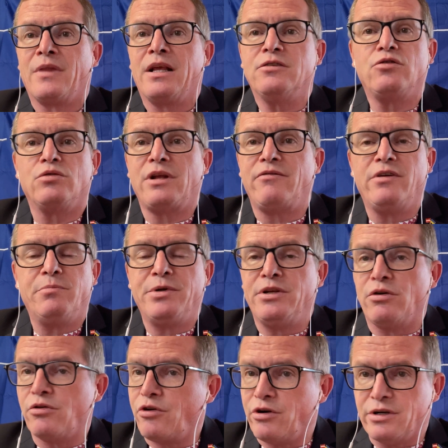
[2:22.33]
So there will be
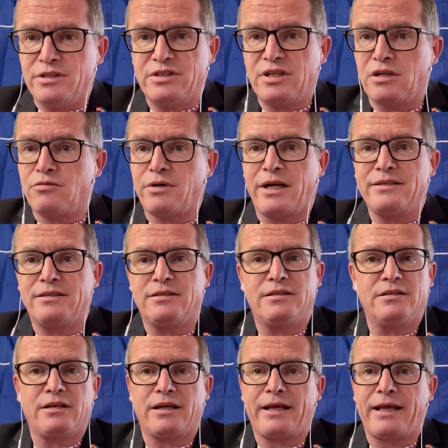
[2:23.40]
no currency crisis
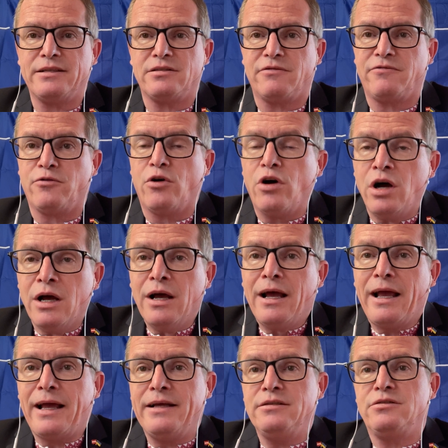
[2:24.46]
in the case of war,
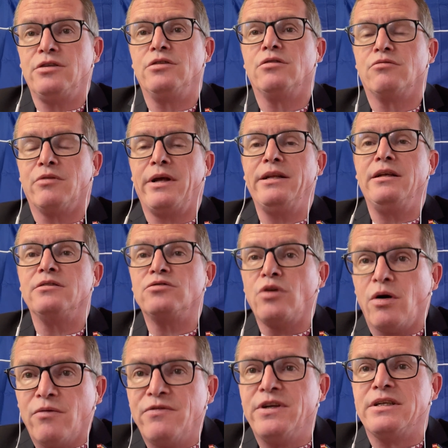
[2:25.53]
and the Ukrainians
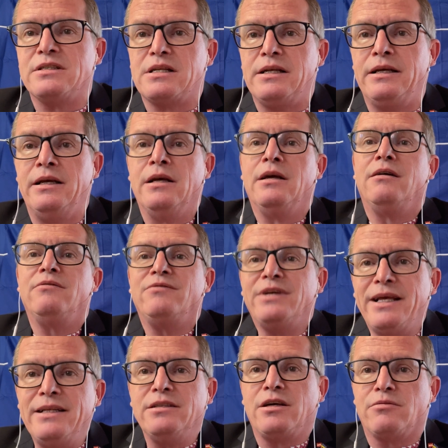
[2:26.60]
obviously
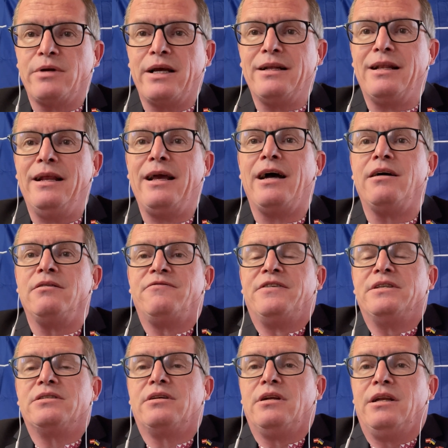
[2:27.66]
indirectly are
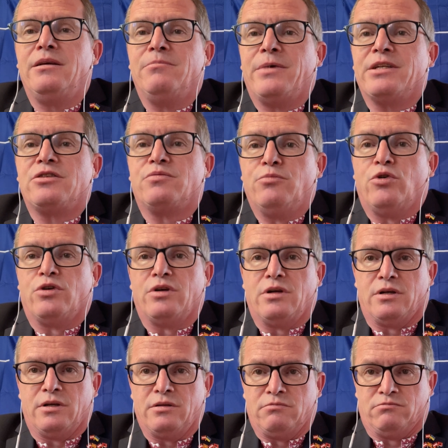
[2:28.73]
fiscally much
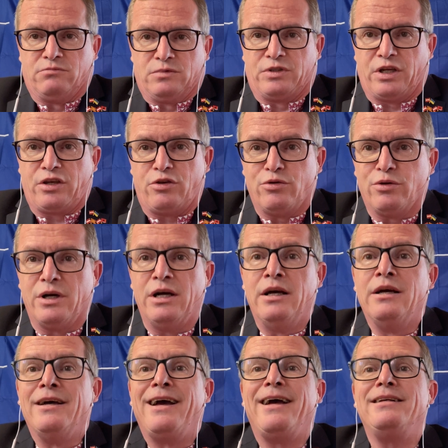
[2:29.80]
more secure,
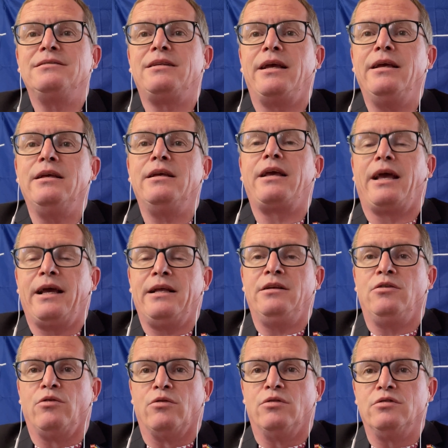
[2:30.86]
and they can
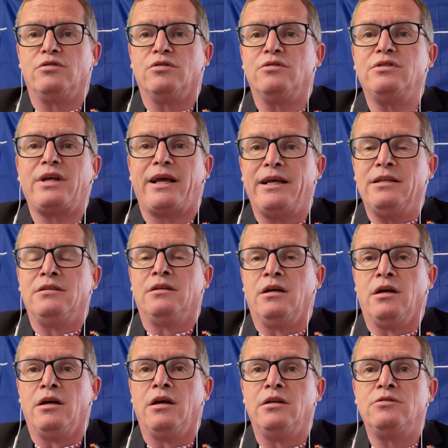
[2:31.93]
also then
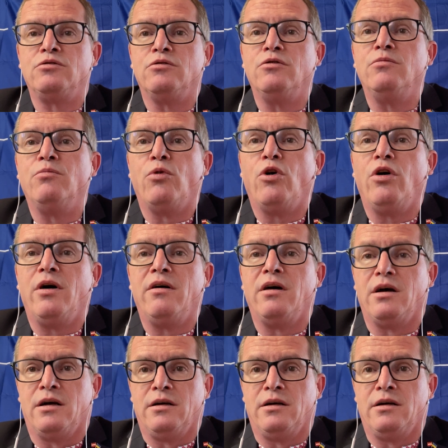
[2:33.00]
do more